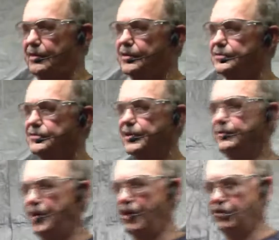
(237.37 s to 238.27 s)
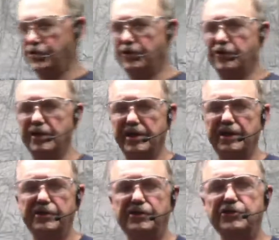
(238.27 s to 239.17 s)
get the thing mounted on the
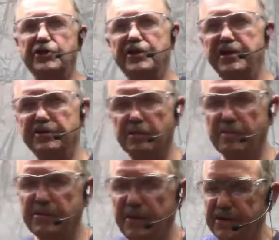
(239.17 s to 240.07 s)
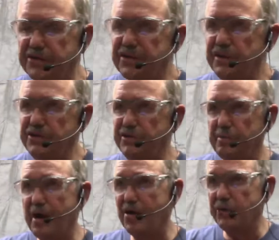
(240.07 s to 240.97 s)
lathe, and you can either continue to
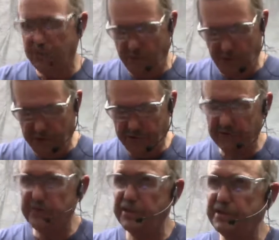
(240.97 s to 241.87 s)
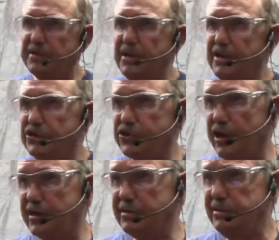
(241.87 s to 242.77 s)
mount it with the
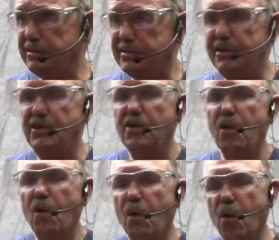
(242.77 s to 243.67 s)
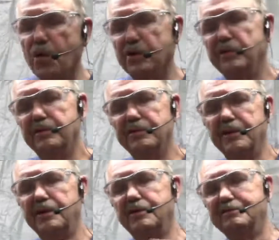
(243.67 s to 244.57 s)
chucks, or,
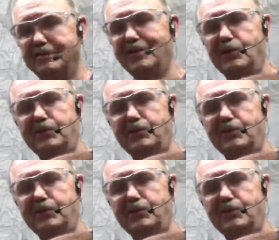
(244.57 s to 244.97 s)
oh,